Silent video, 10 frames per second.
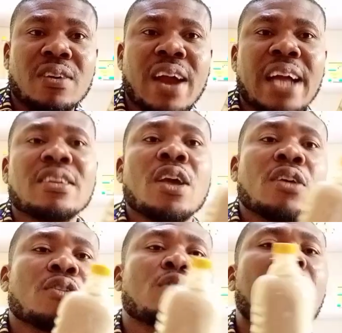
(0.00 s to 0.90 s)
All right.
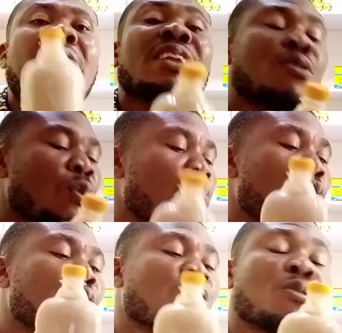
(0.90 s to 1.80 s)
So you add this one
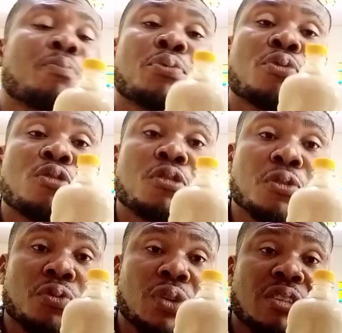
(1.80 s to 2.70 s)
1 spoon
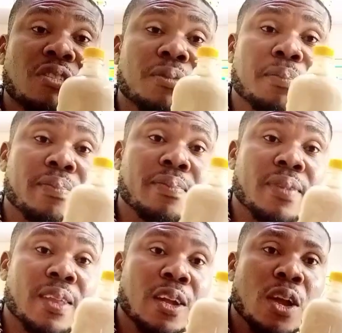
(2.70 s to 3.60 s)
to it.
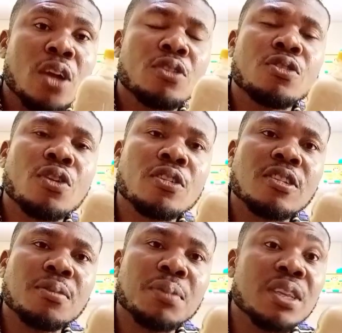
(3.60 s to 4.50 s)

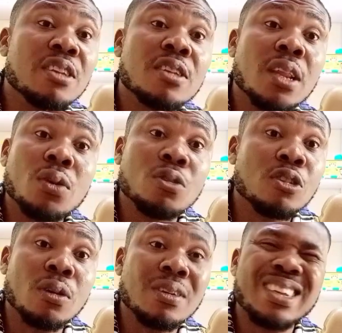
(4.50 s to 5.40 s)
Trust me, this
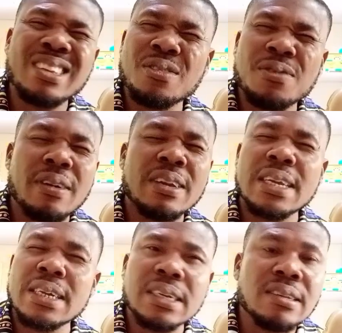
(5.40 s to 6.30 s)
lotion is very
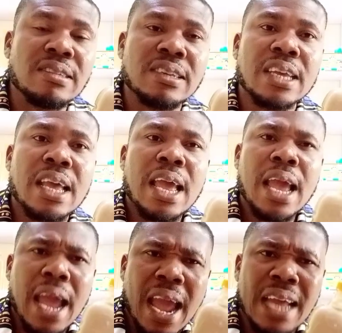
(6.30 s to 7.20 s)
easy
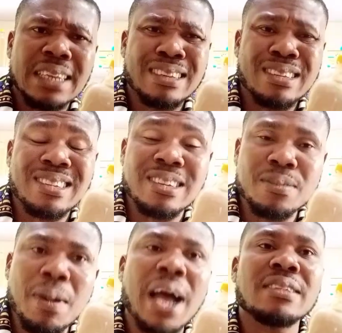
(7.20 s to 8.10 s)
and
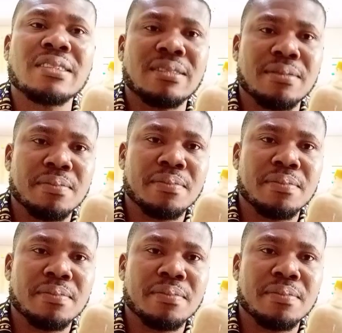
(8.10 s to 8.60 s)
smart.